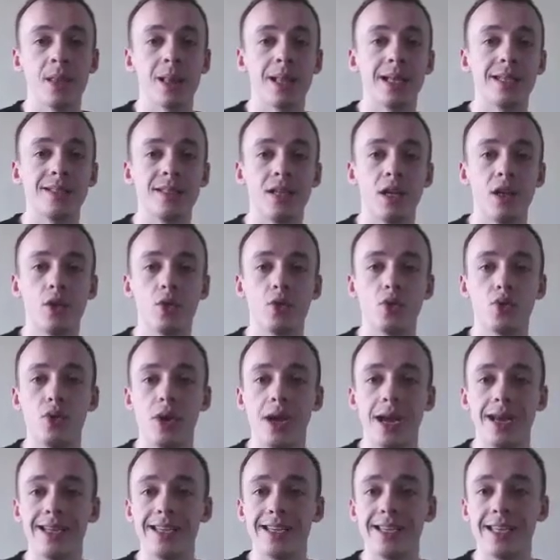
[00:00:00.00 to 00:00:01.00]
Let's say you
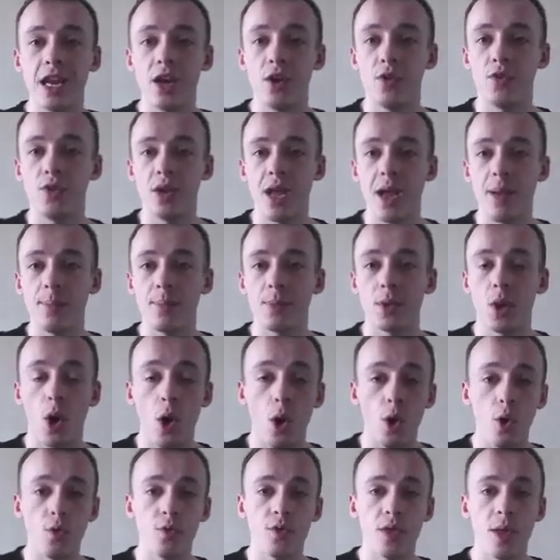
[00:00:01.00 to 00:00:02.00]
create 10 of them,
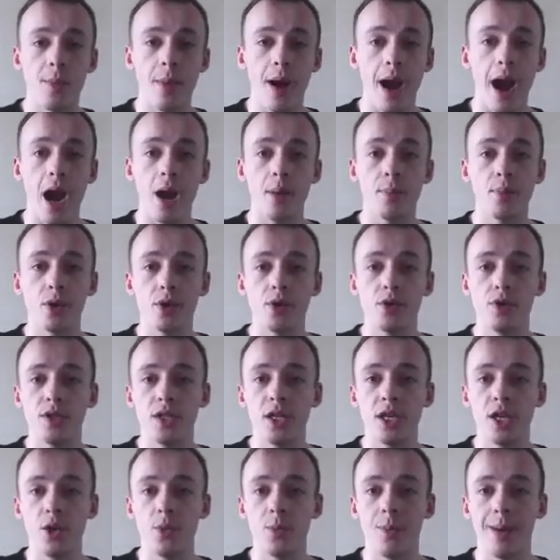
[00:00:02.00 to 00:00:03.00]
all of them are
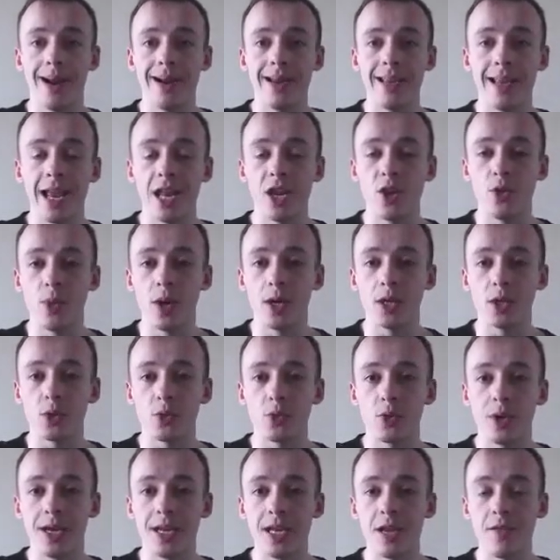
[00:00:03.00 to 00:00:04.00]
producing you money, and you want to
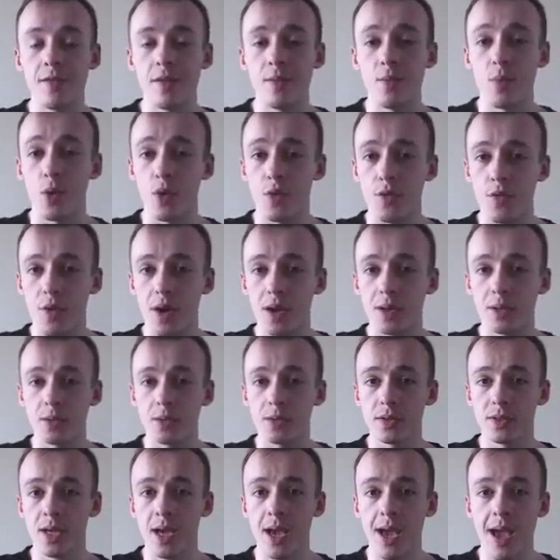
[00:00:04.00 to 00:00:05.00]
create even more
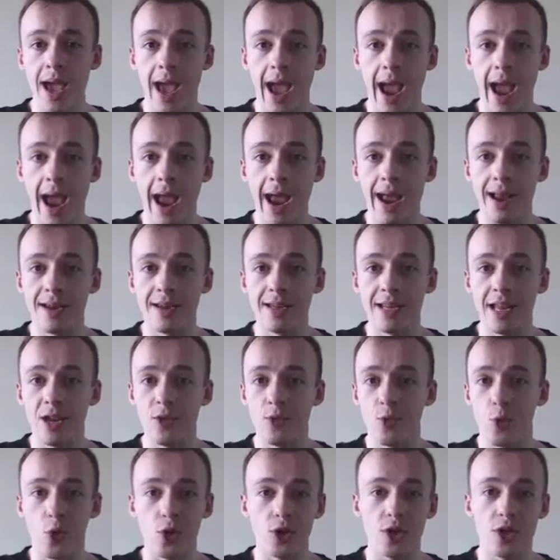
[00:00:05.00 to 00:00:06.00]
funnels. And
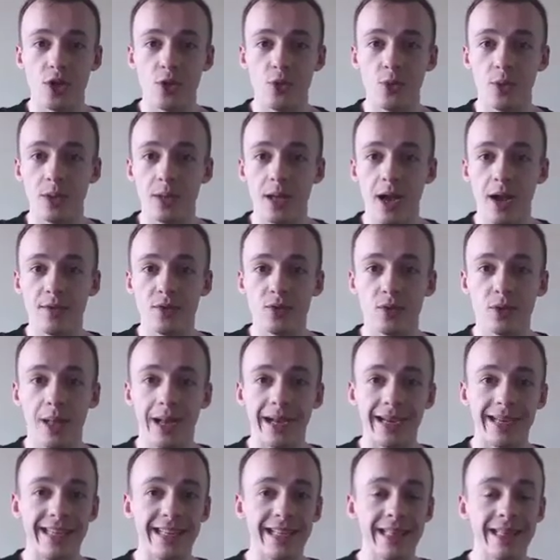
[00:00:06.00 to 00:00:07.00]
then what? You will have to
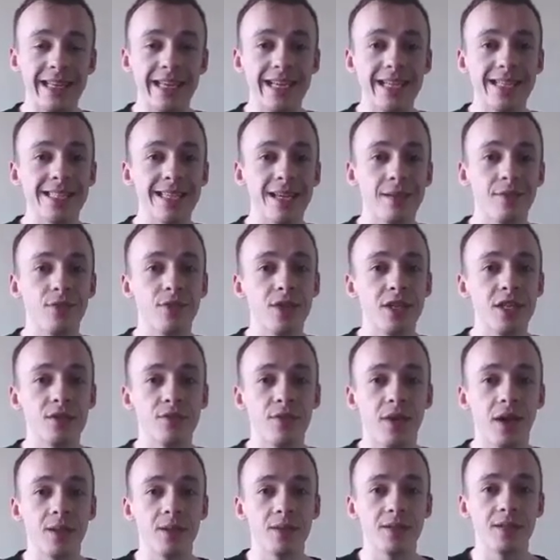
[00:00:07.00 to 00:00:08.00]
like delete some of these
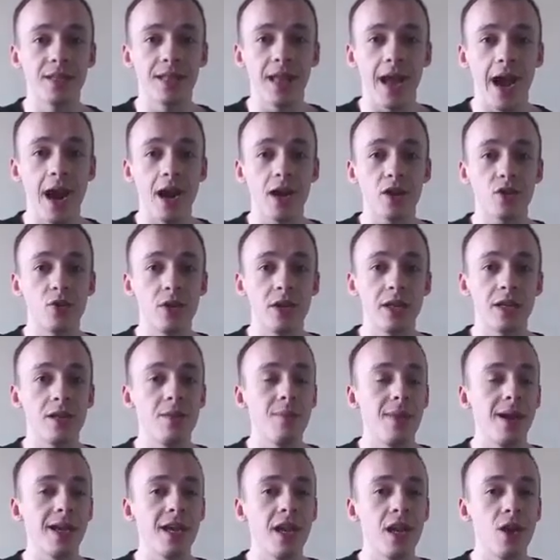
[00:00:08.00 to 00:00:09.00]
funnels that are
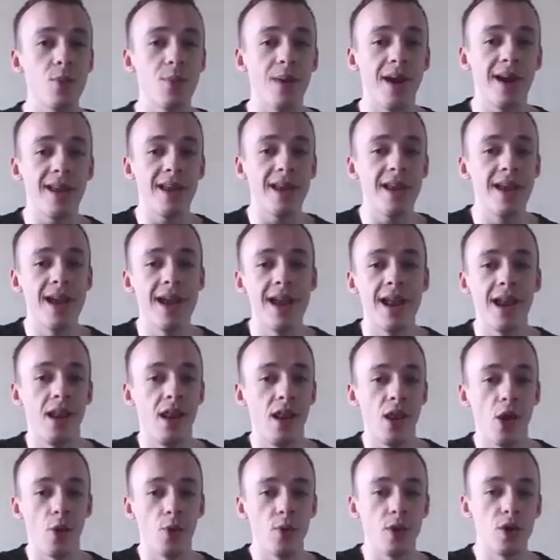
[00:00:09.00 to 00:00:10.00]
currently making you money.
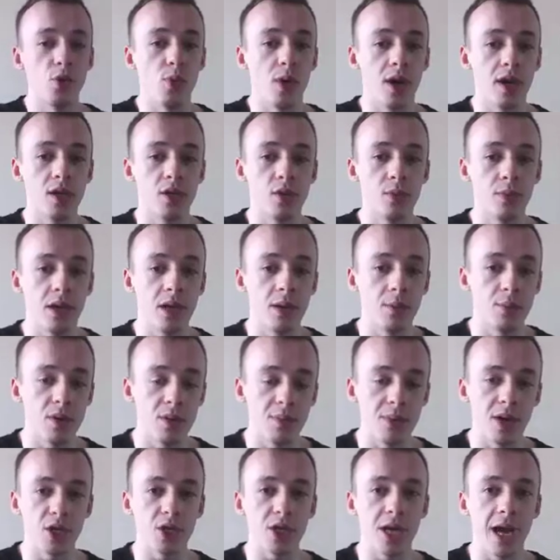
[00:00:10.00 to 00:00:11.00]
No, you want to be
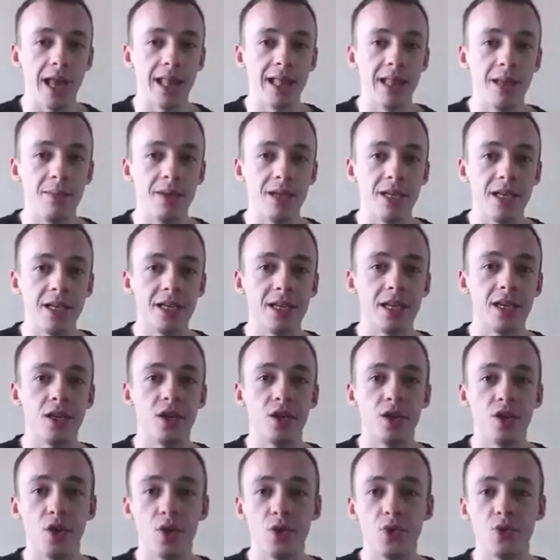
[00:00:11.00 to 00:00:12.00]
pretty much unlimited,
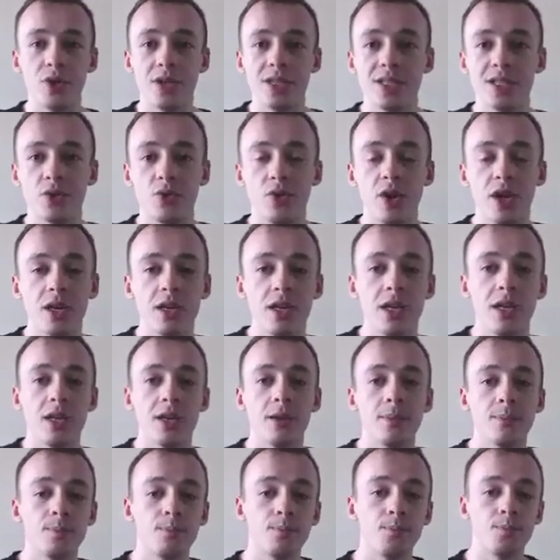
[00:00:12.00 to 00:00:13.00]
non-restricted.